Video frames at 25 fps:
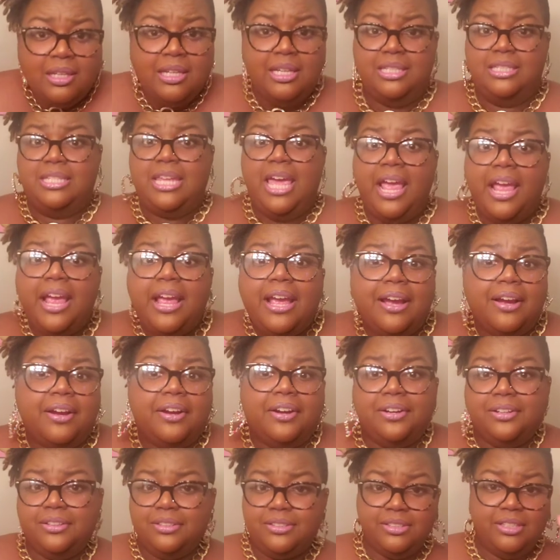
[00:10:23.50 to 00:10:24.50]
it's
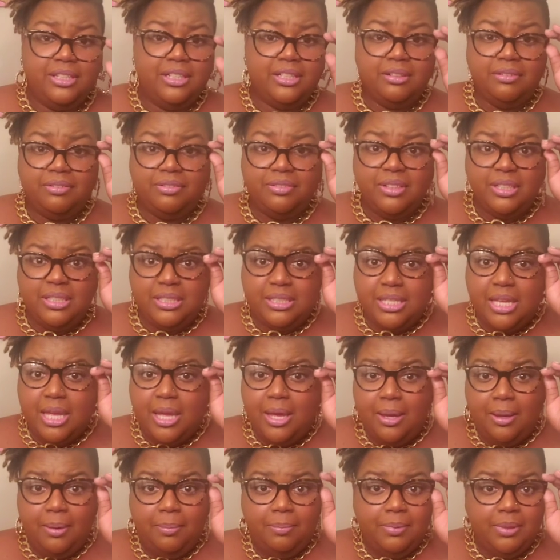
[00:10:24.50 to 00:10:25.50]
hair, it's gonna frizz
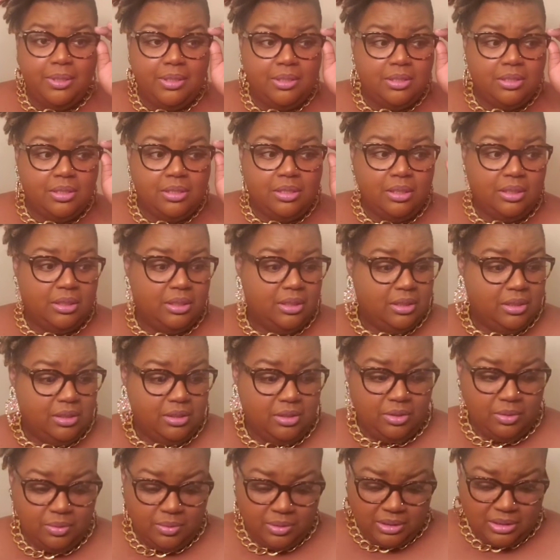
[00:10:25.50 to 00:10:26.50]
up, it's gonna
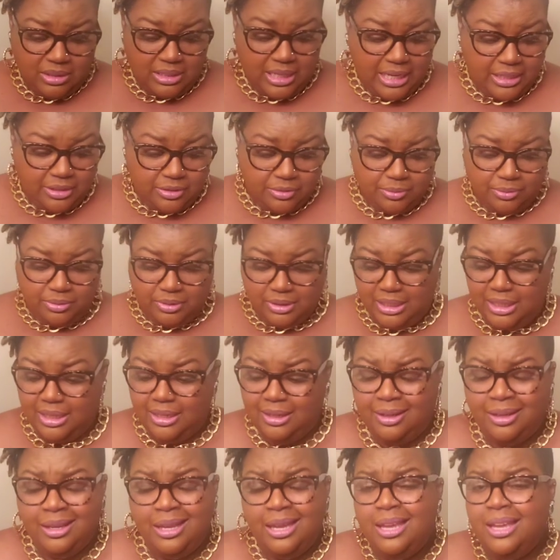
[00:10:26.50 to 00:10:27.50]
do its natural
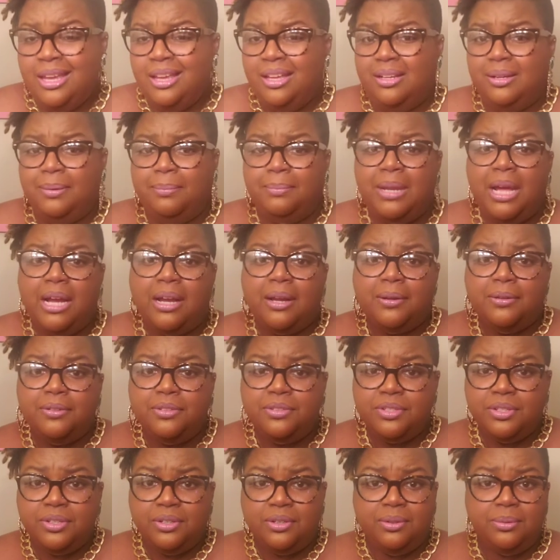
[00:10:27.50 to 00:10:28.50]
thing, and I'm not
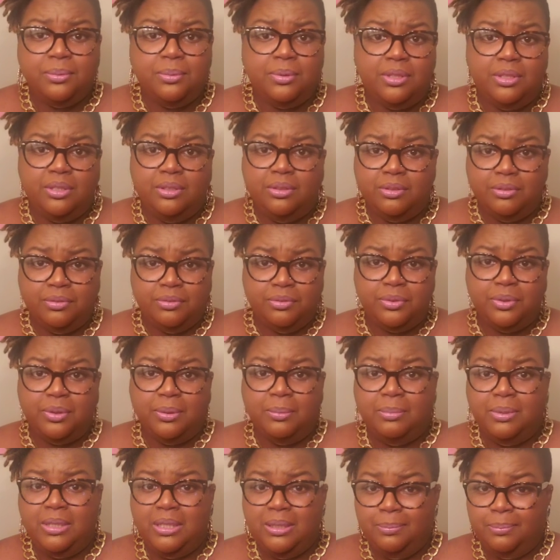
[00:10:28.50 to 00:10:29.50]
concerned with
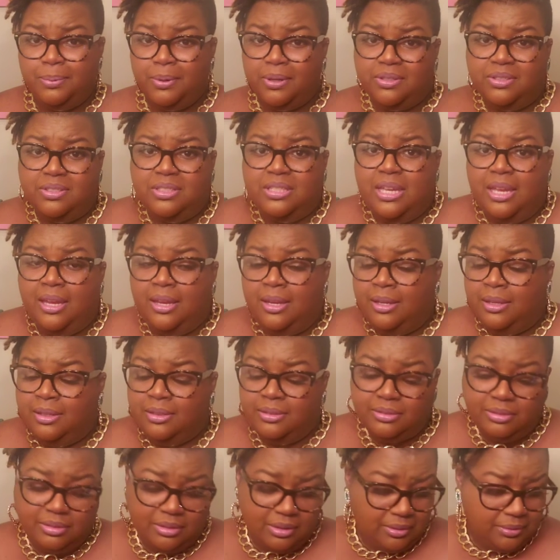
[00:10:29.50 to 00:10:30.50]
uniformity per se,
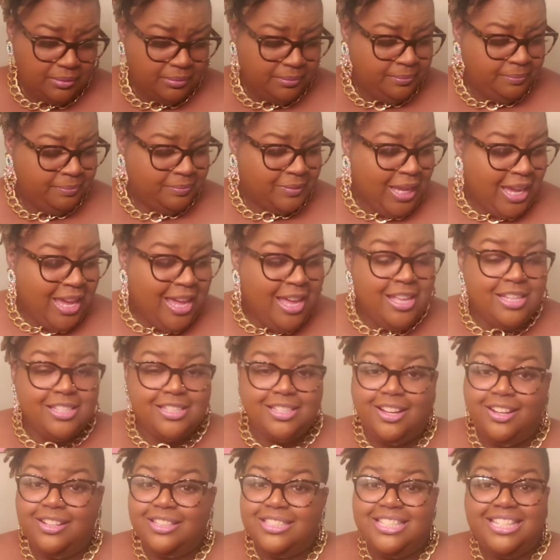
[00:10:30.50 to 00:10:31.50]
so as
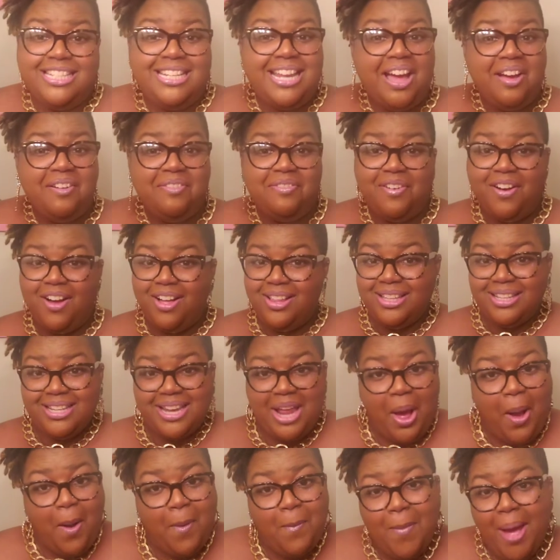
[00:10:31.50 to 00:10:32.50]
long as they're not falling
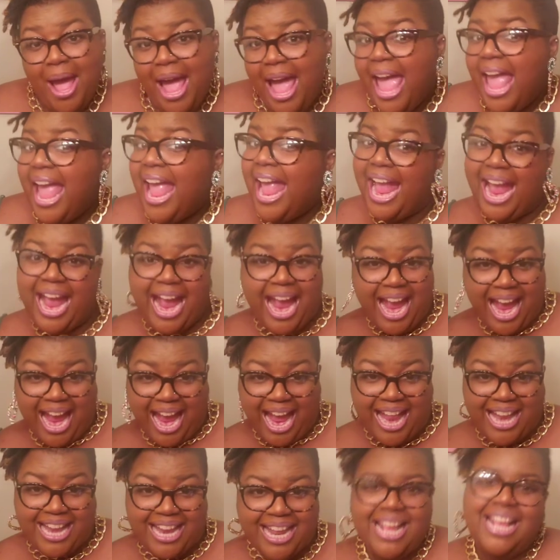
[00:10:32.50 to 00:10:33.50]
out my head.